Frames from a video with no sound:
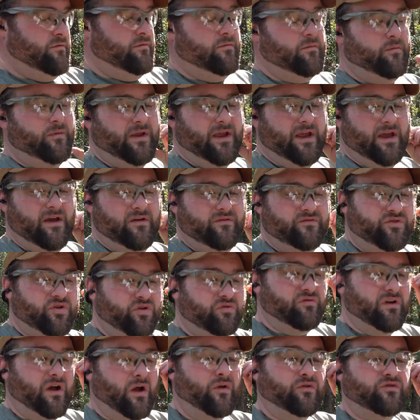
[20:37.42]
we have
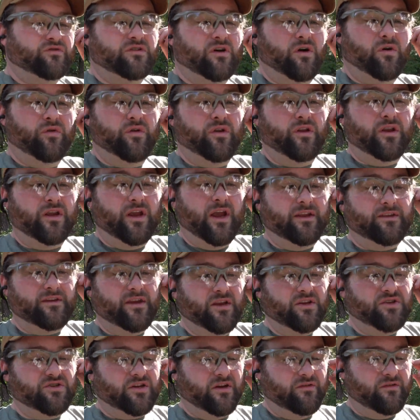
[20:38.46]
2 rounds loaded in the
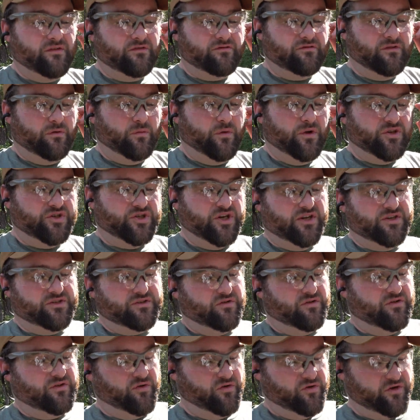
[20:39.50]
1873
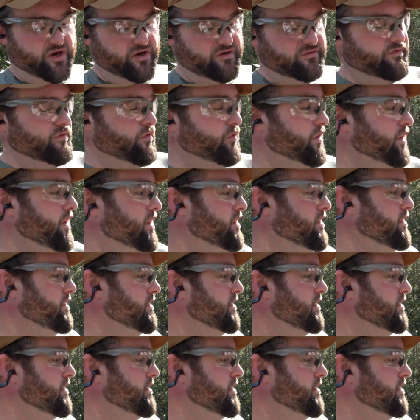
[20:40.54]
Winchester 3840.